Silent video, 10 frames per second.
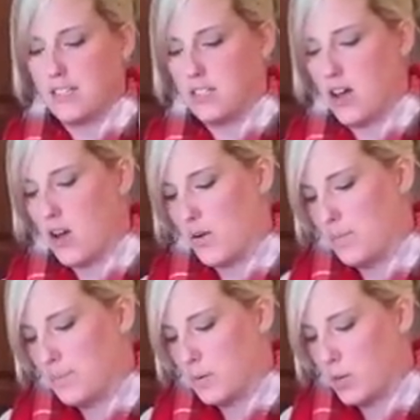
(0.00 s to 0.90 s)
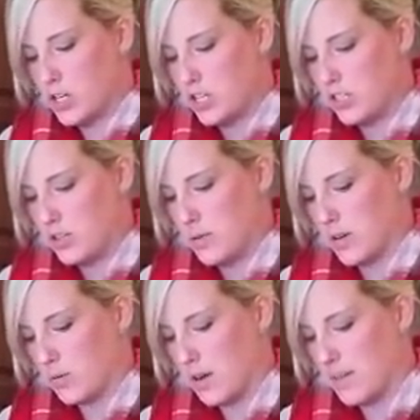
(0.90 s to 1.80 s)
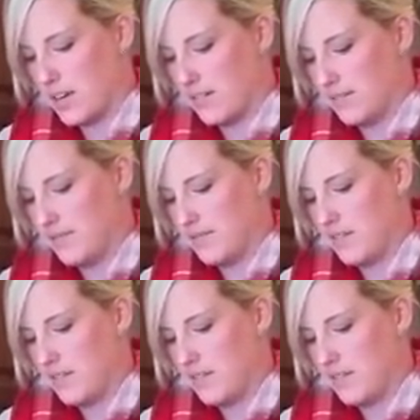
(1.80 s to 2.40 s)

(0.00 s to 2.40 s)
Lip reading: So we're just doing ribbon,